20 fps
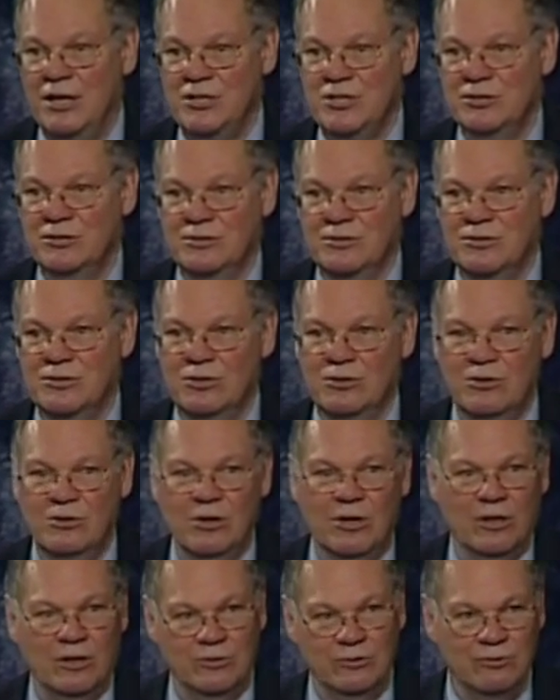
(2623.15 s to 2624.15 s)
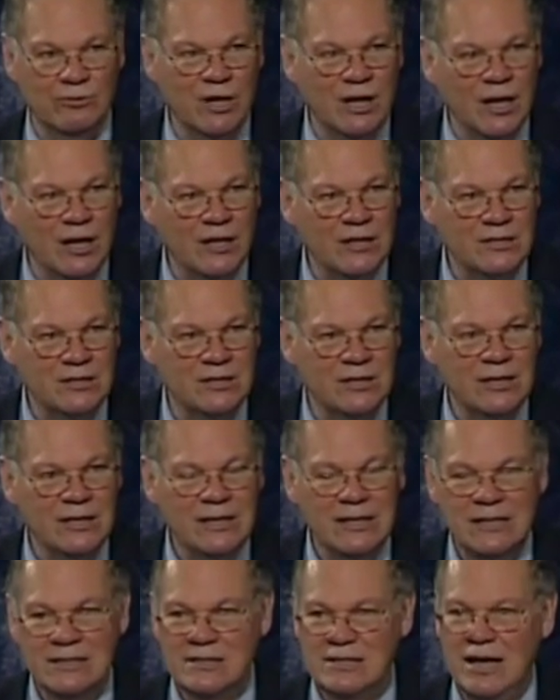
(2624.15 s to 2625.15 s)
so-called drugs,
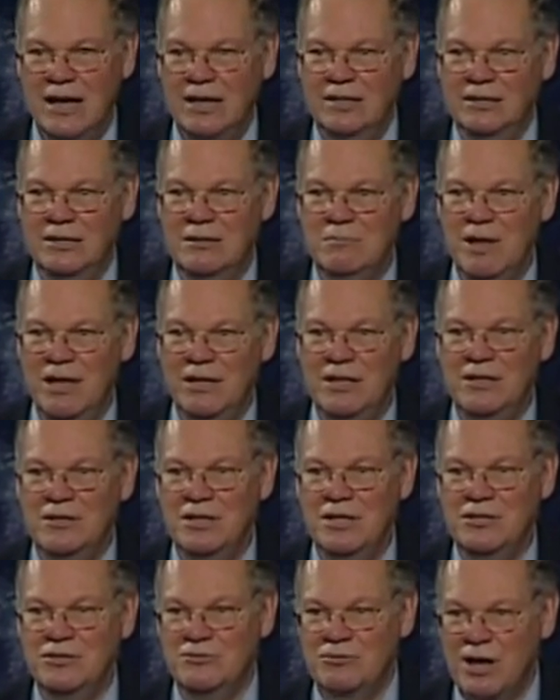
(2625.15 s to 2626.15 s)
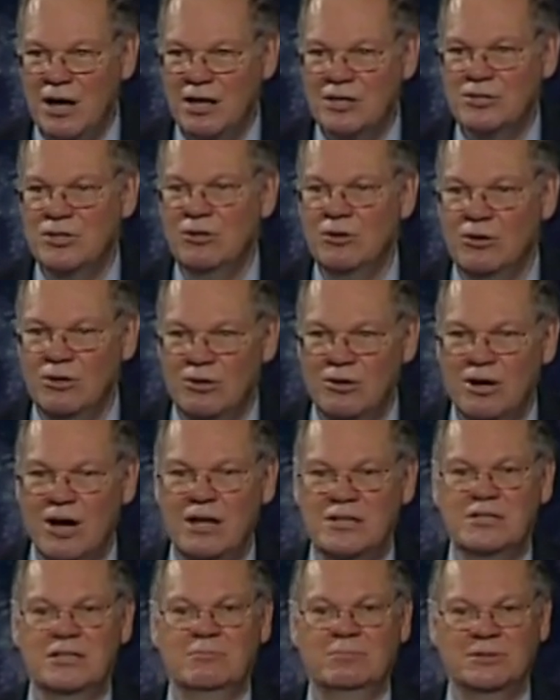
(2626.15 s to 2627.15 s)
sadly, many of these drugs go across the
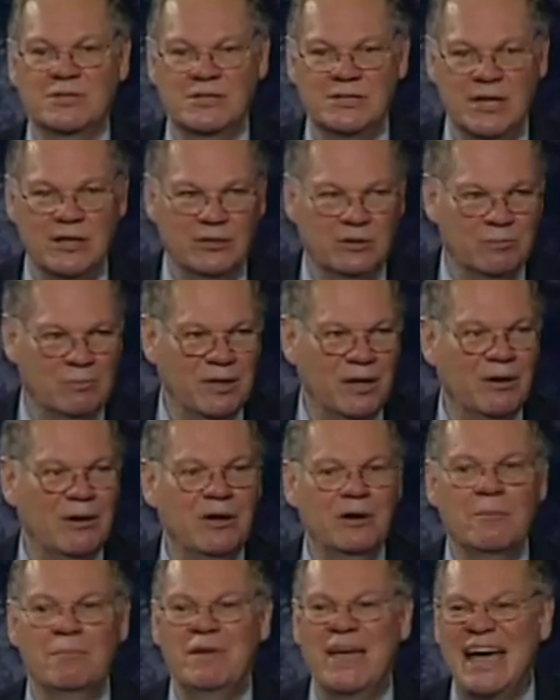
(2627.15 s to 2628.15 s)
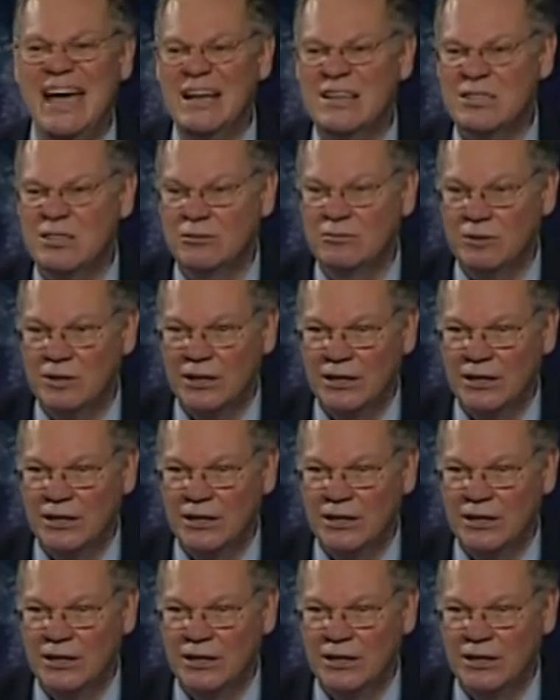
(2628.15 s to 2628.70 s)
placental barrier passively.